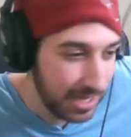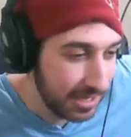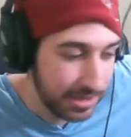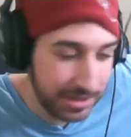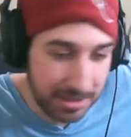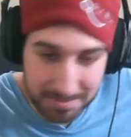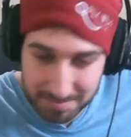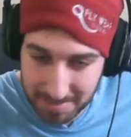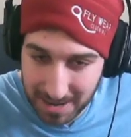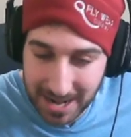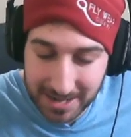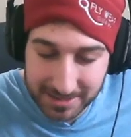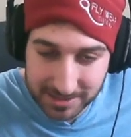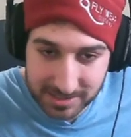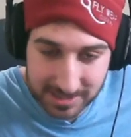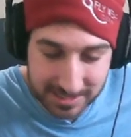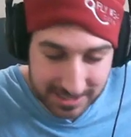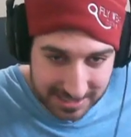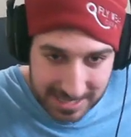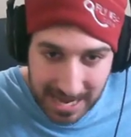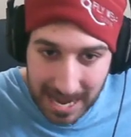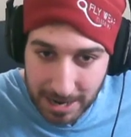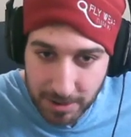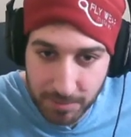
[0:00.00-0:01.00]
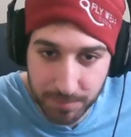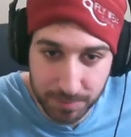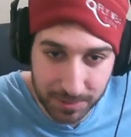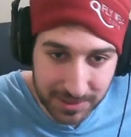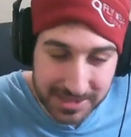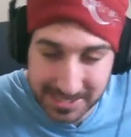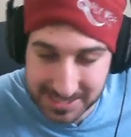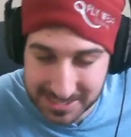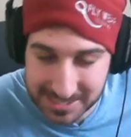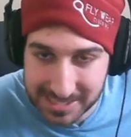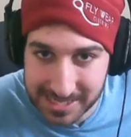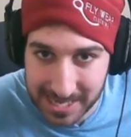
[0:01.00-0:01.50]
the mo- this guy who put
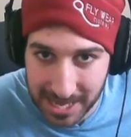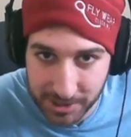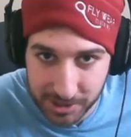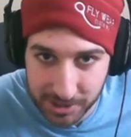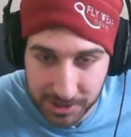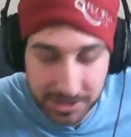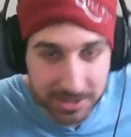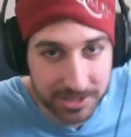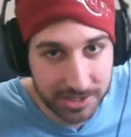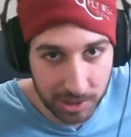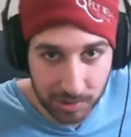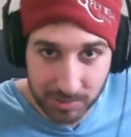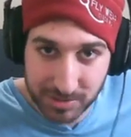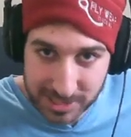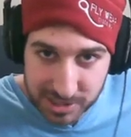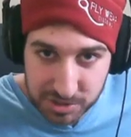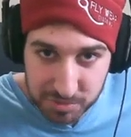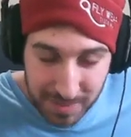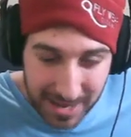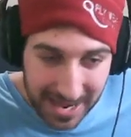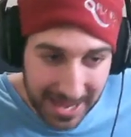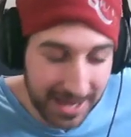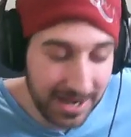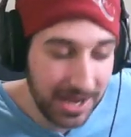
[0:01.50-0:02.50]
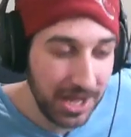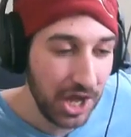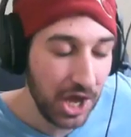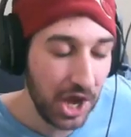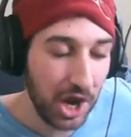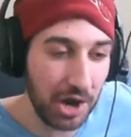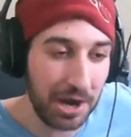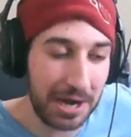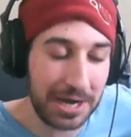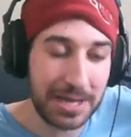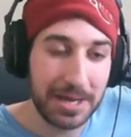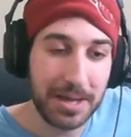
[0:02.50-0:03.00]
this together, you know, this man,
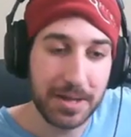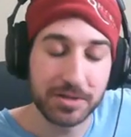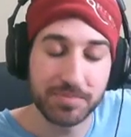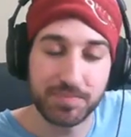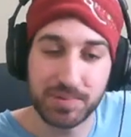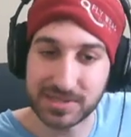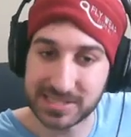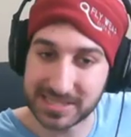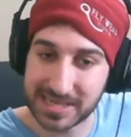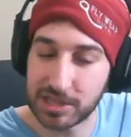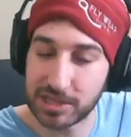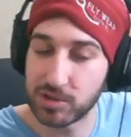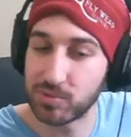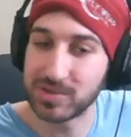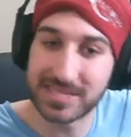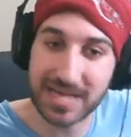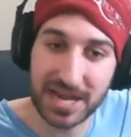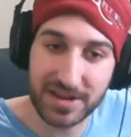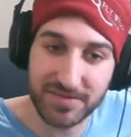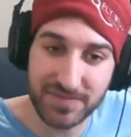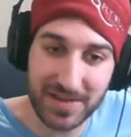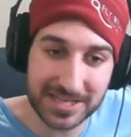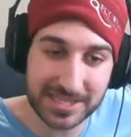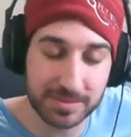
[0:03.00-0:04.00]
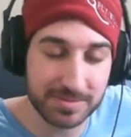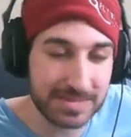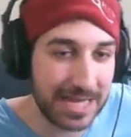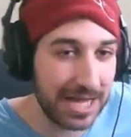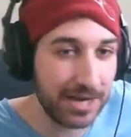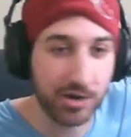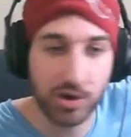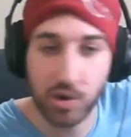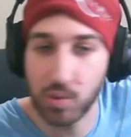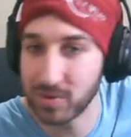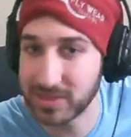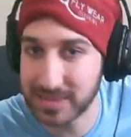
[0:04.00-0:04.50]
all right, put together with Daddy Fast Steps. I
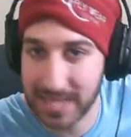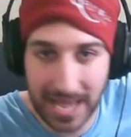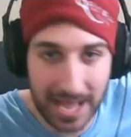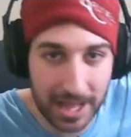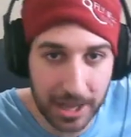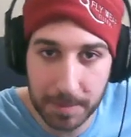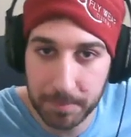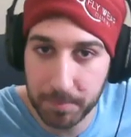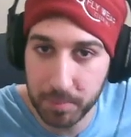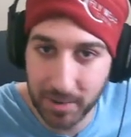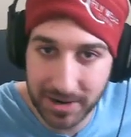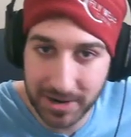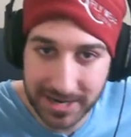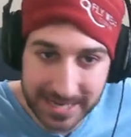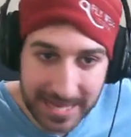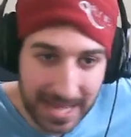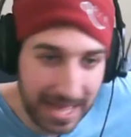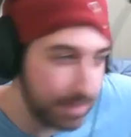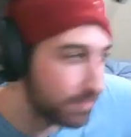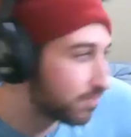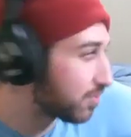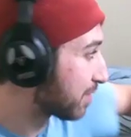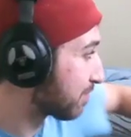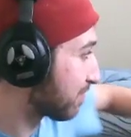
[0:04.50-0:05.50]
don't know what the hell I'm pointing at, but